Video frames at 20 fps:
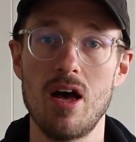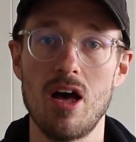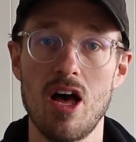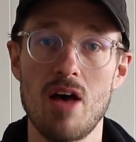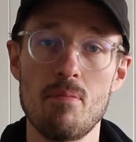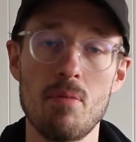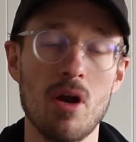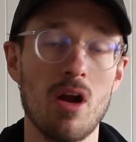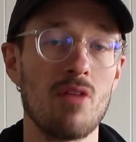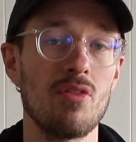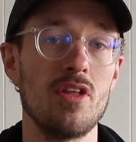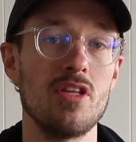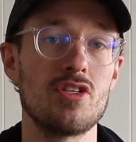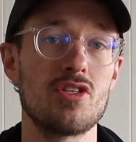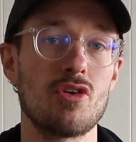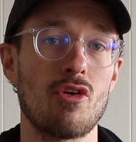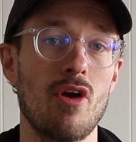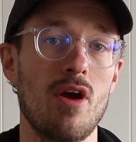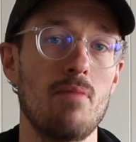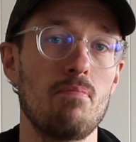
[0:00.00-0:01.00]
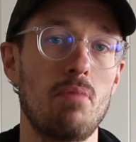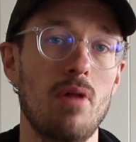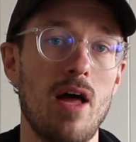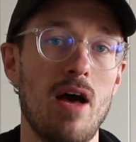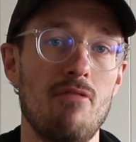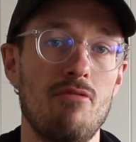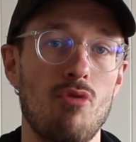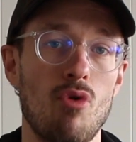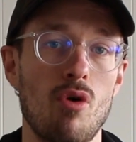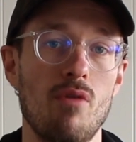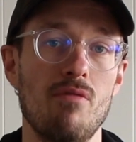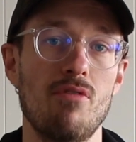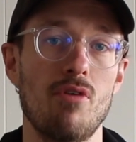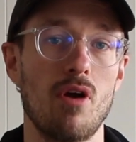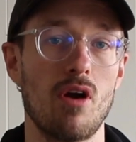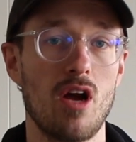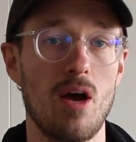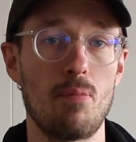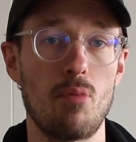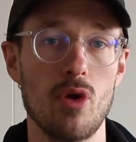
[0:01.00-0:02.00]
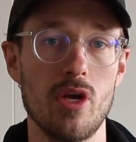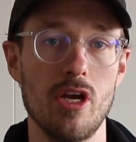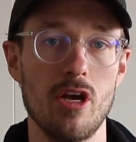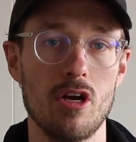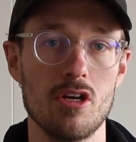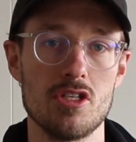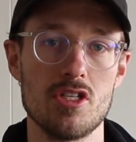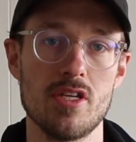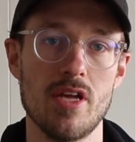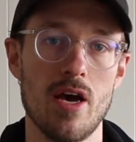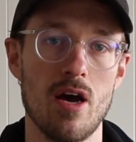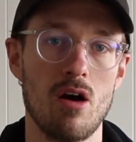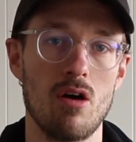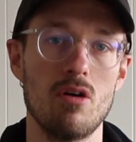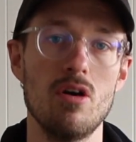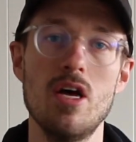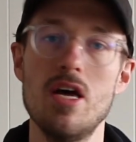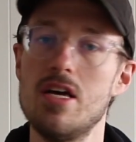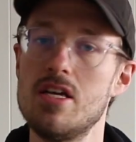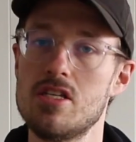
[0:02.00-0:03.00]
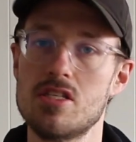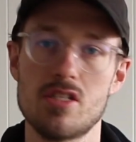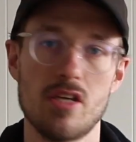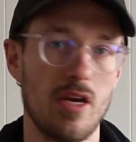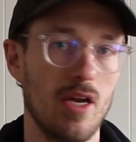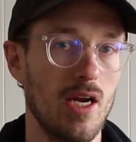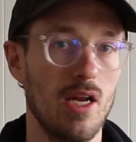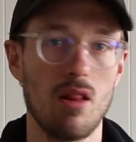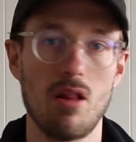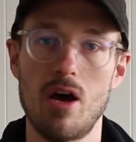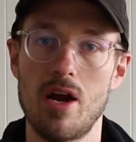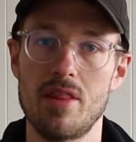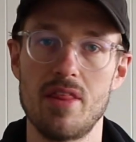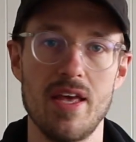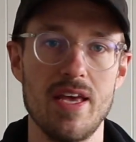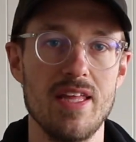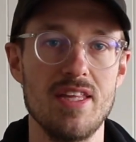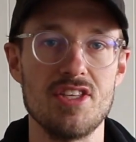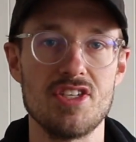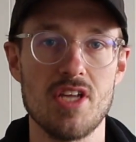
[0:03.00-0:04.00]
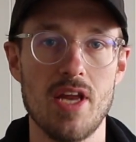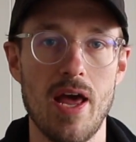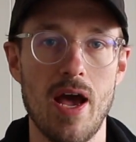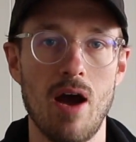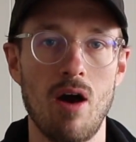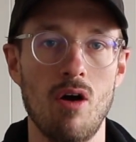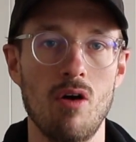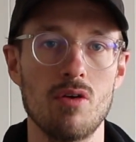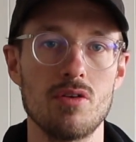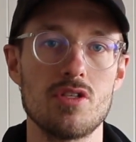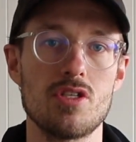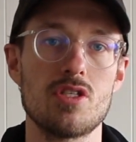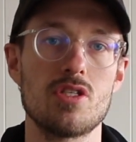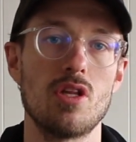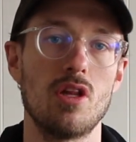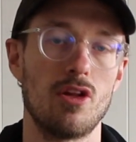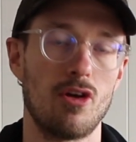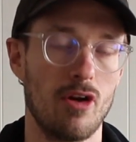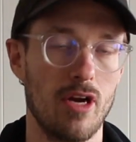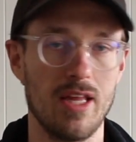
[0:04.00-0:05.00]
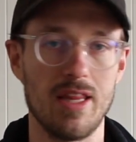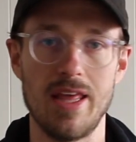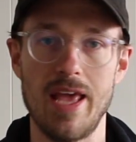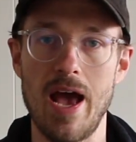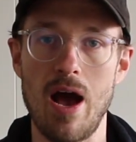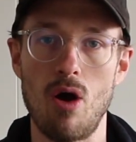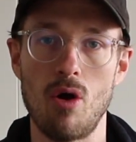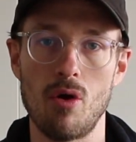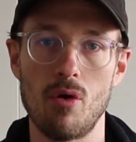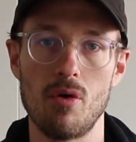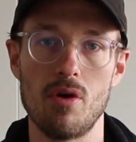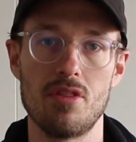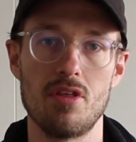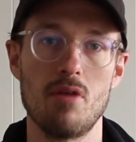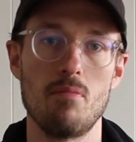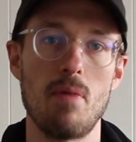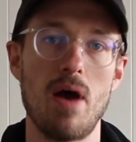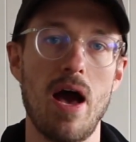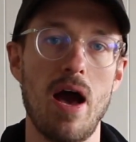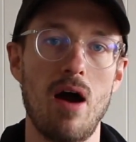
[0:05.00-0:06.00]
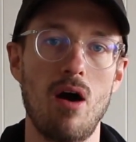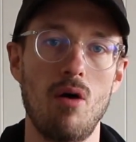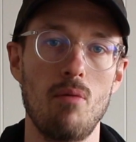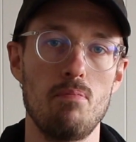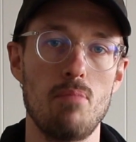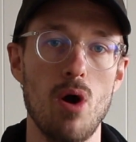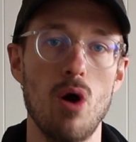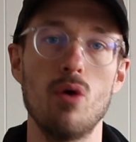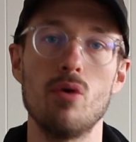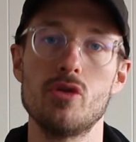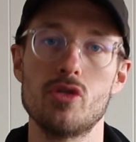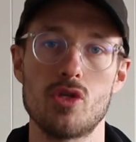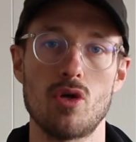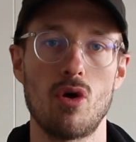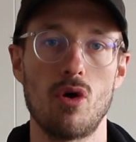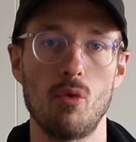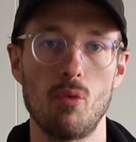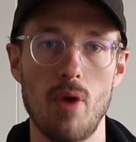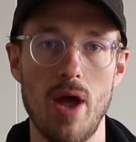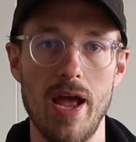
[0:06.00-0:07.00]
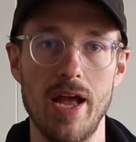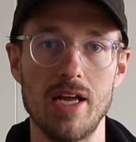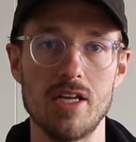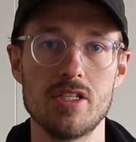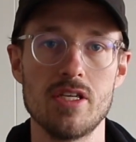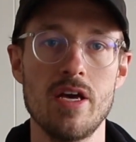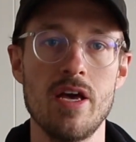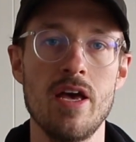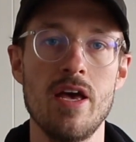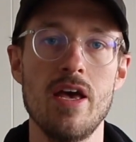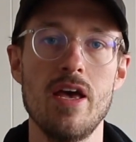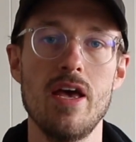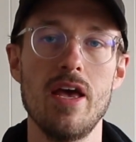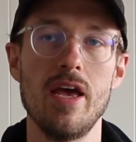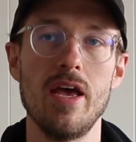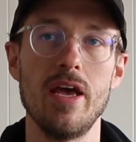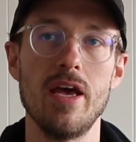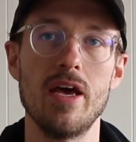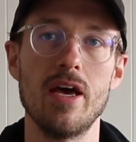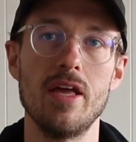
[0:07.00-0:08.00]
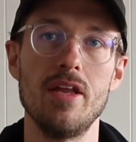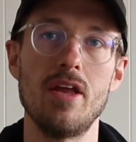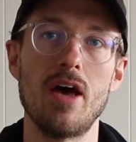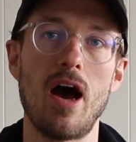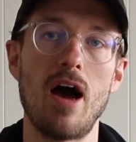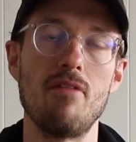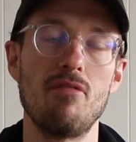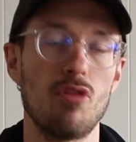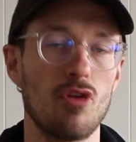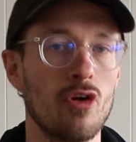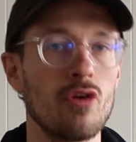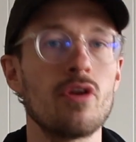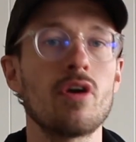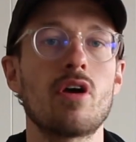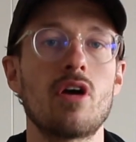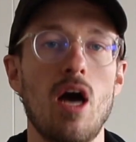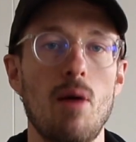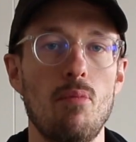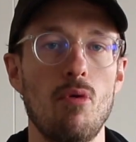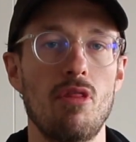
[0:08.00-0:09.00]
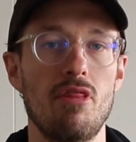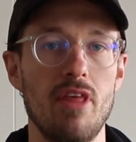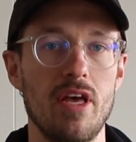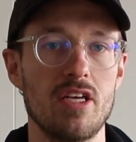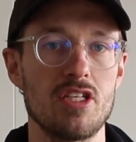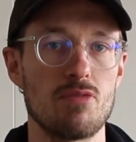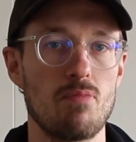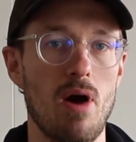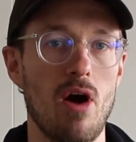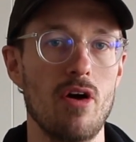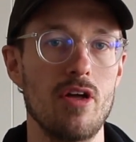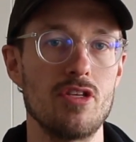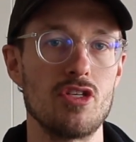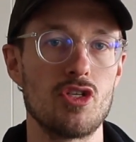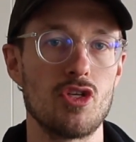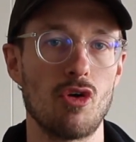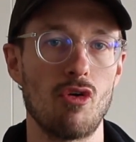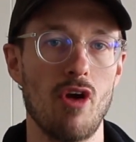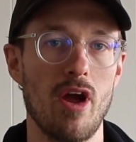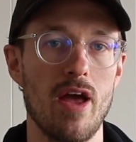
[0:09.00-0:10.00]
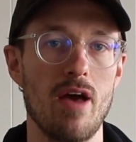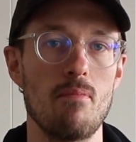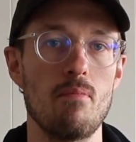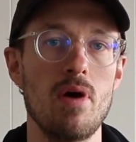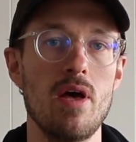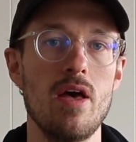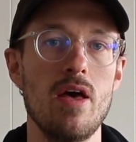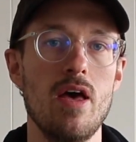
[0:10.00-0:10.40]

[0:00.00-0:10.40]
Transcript: I've been on the Instagram platform for a couple years now, studied a lot of the ins and outs, learning the algorithm, how posts are ranked, and I've learned a couple things about Instagram.